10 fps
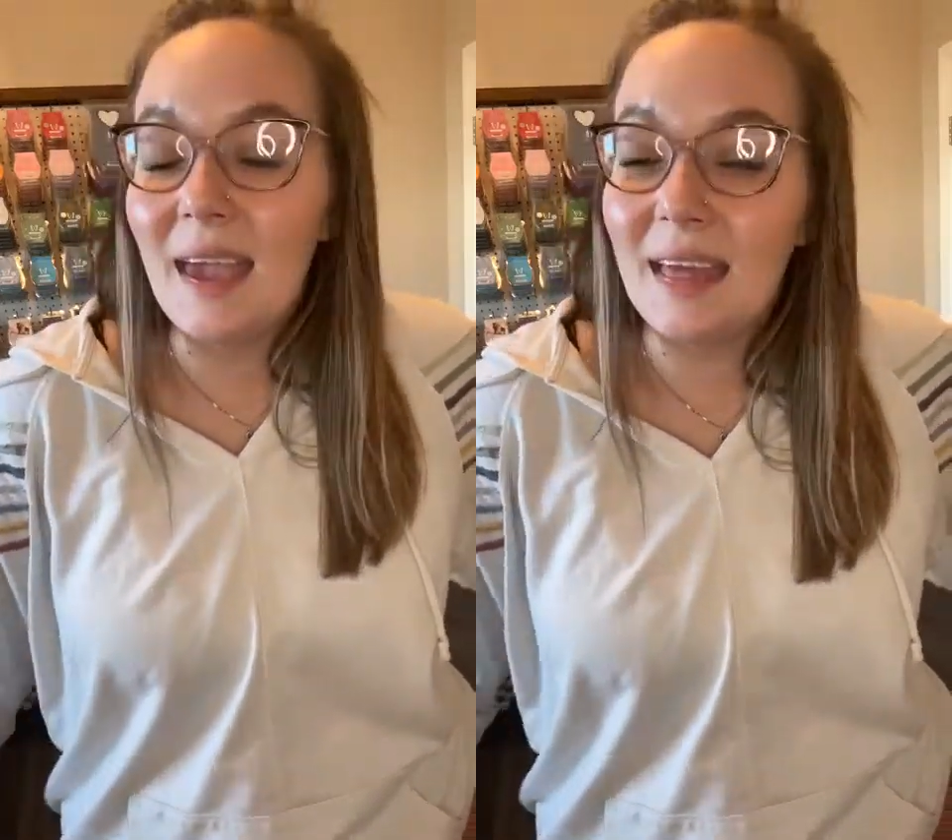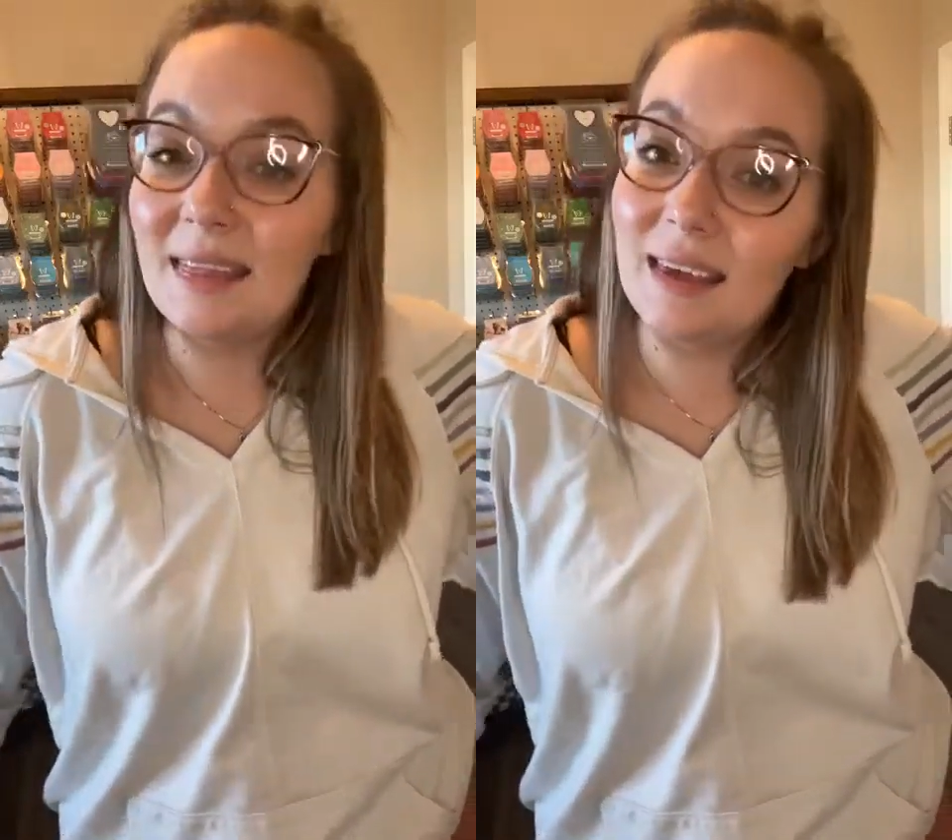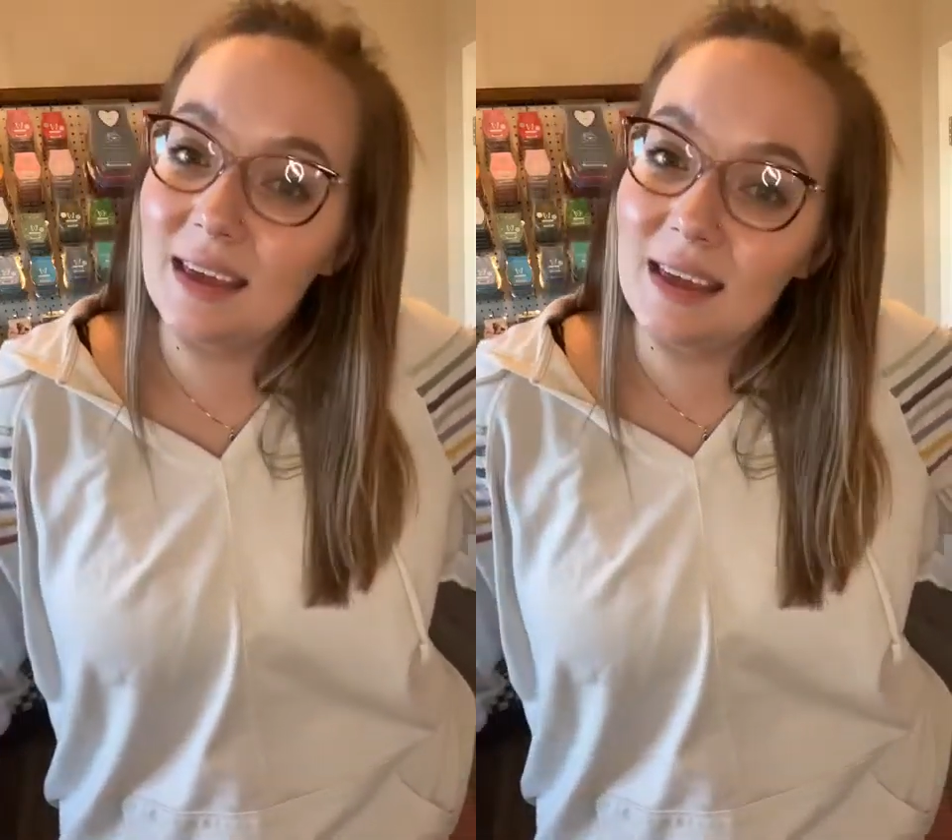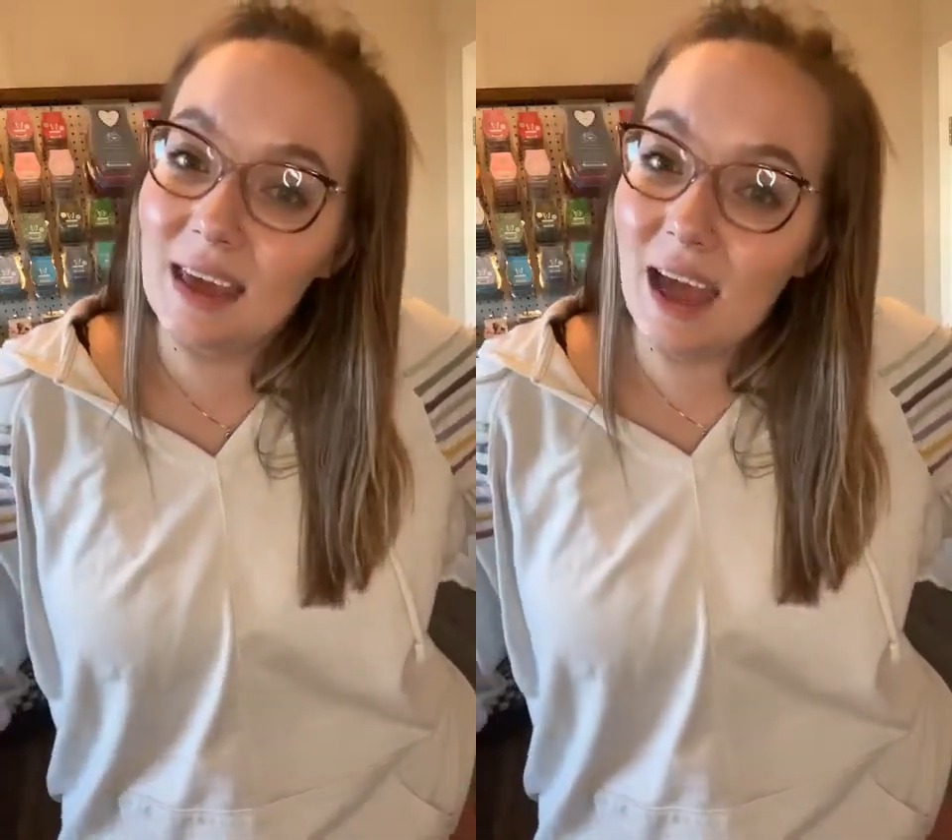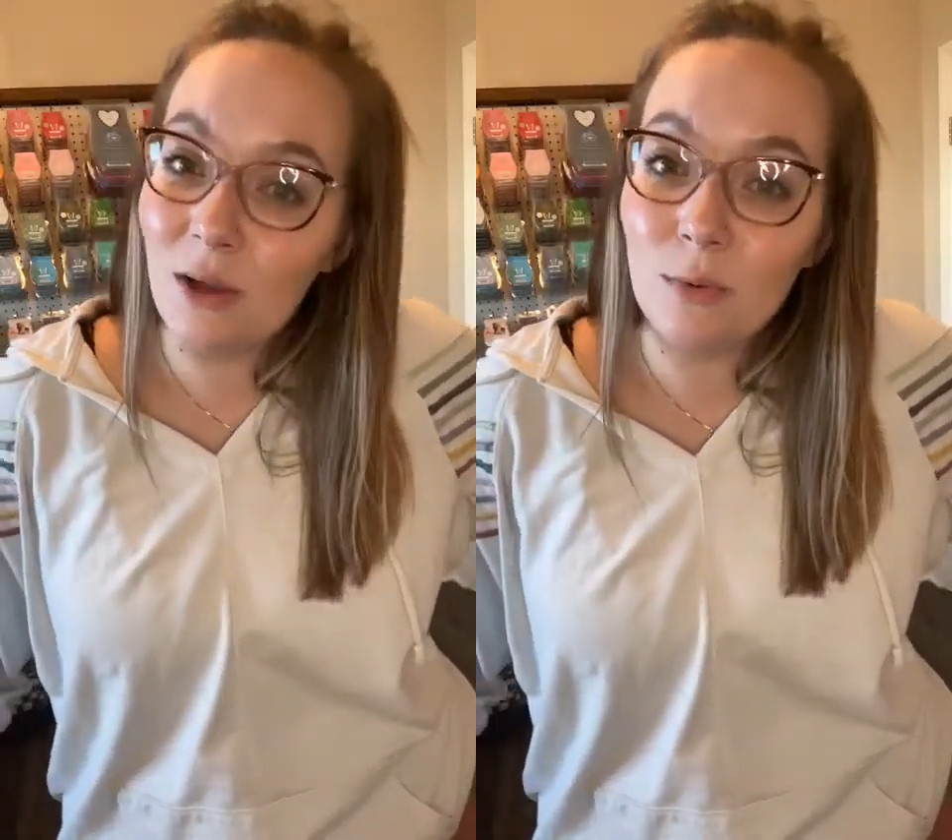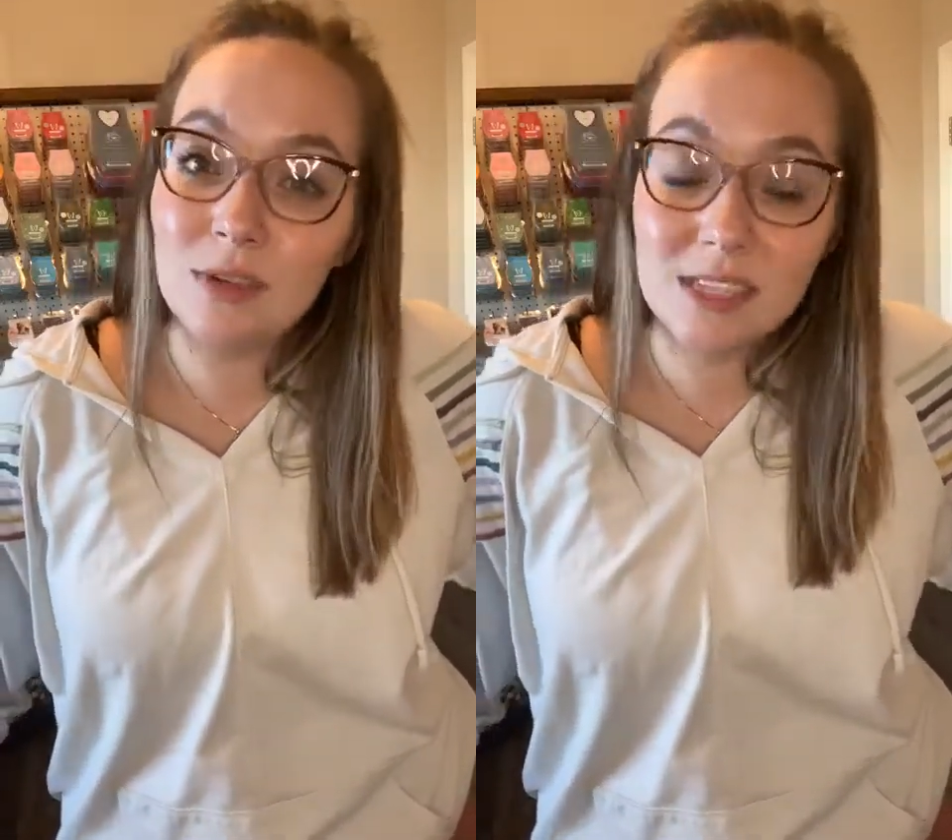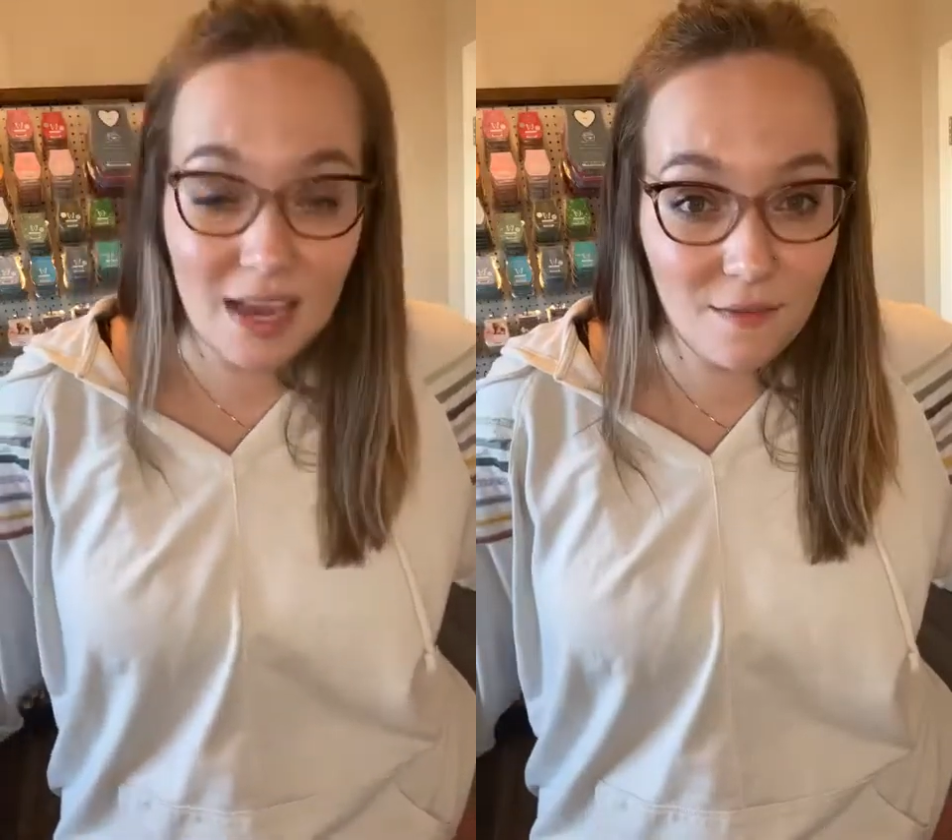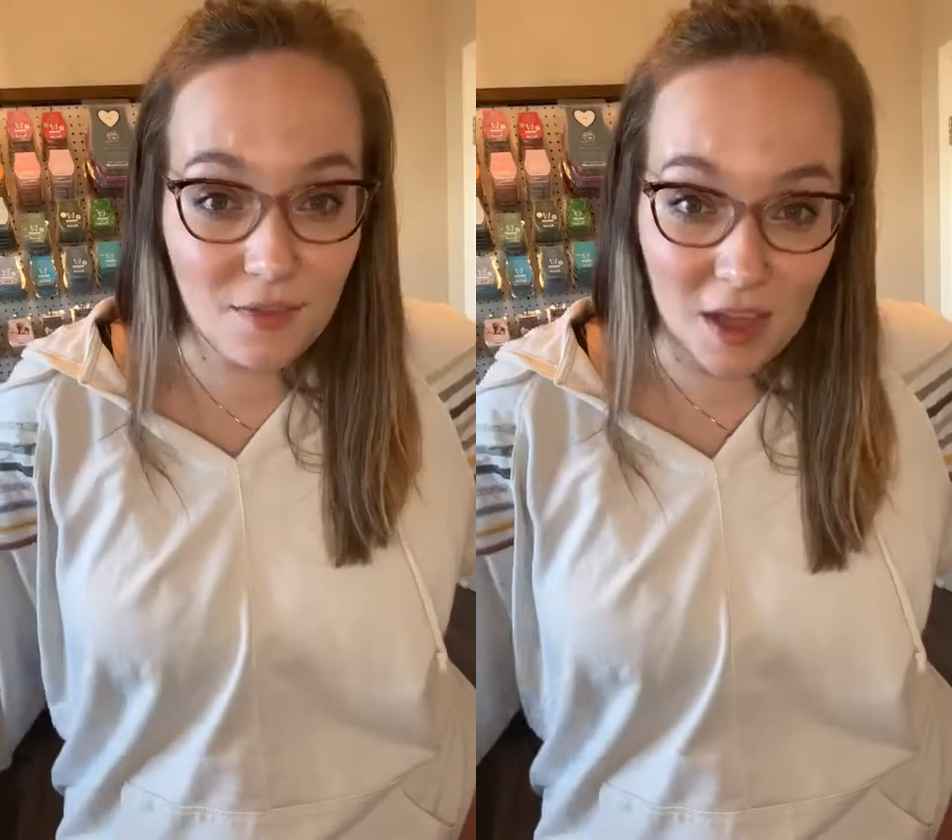And then I will
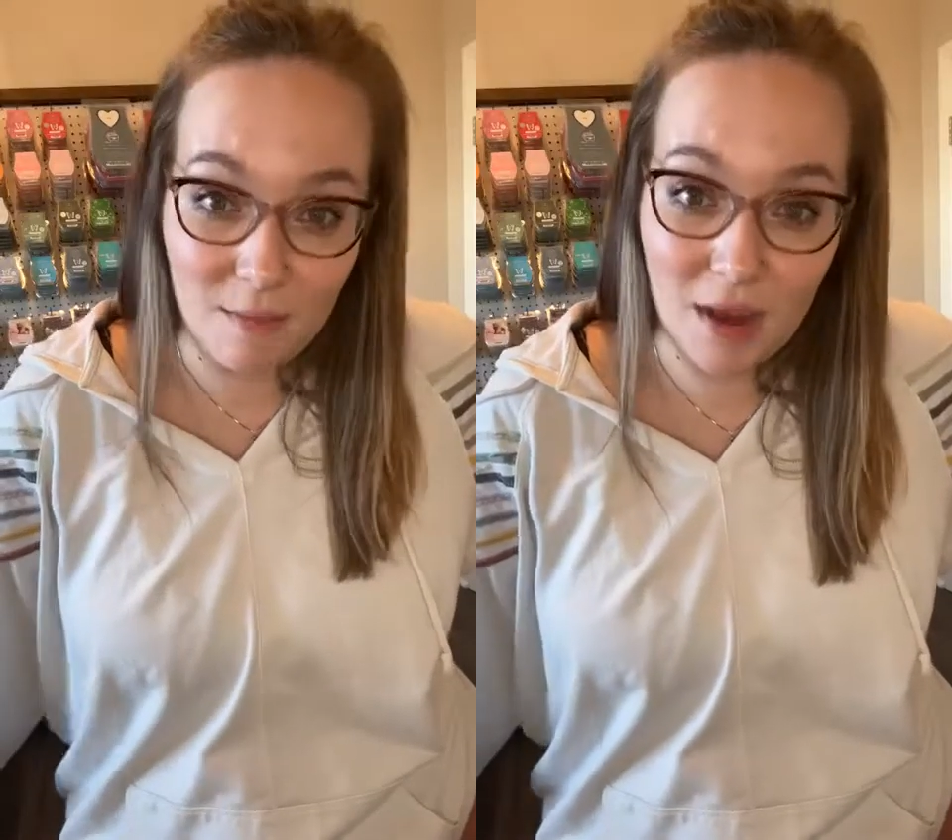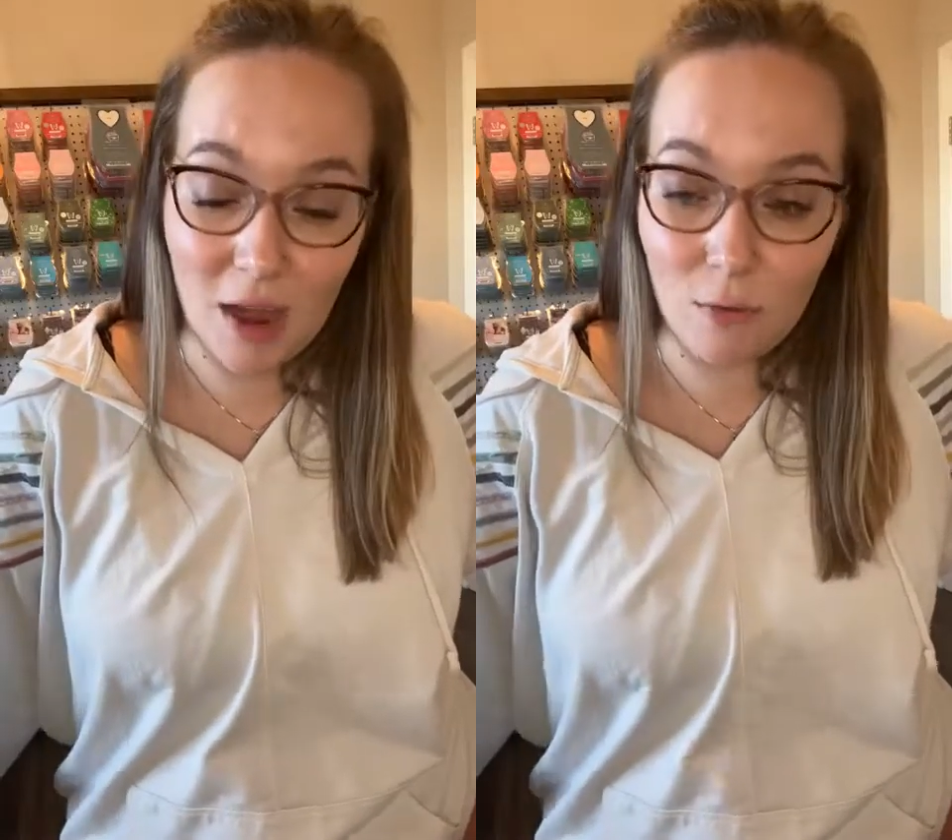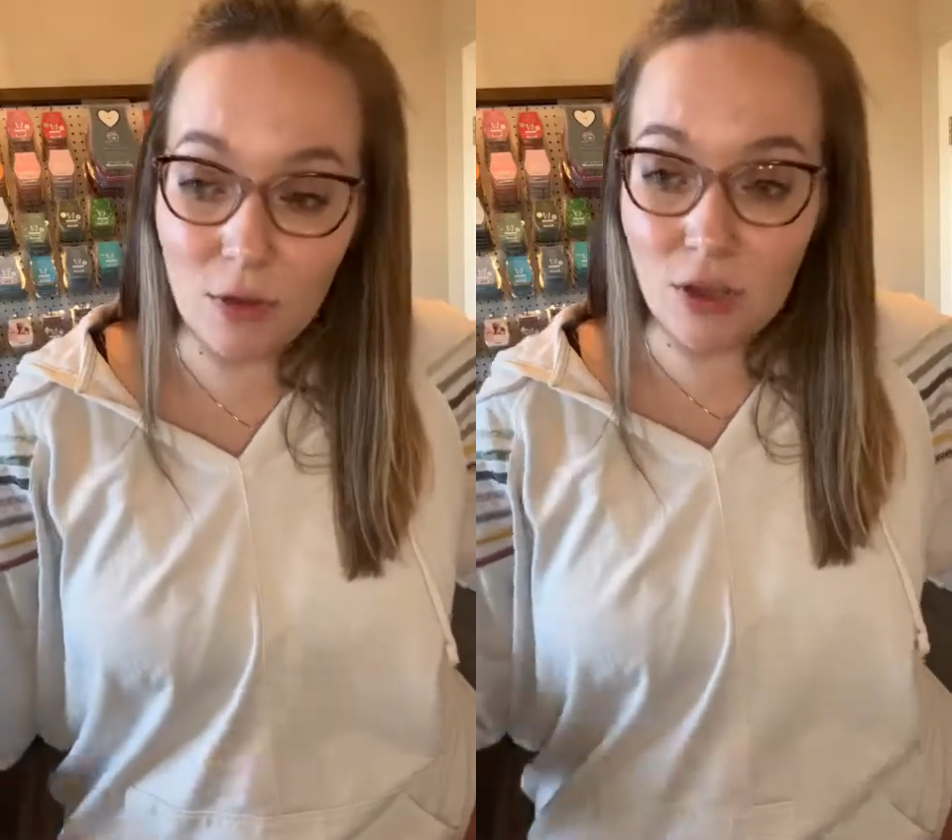save them and I will